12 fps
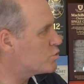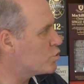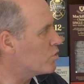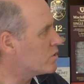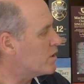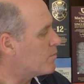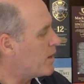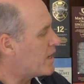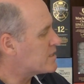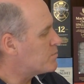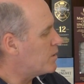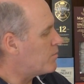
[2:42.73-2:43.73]
Talked in the
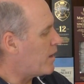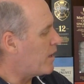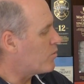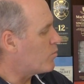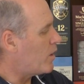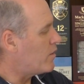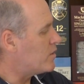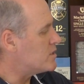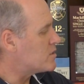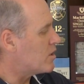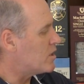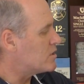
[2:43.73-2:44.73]
past a bit about the way
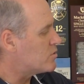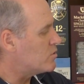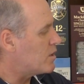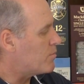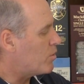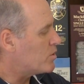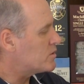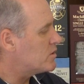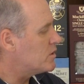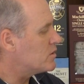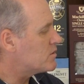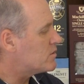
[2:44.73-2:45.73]
these guys do their
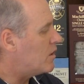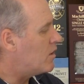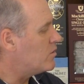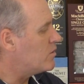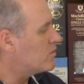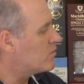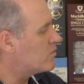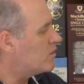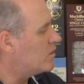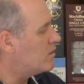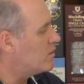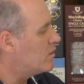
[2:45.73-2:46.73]
boxing, so you can
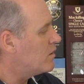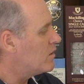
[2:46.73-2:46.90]
see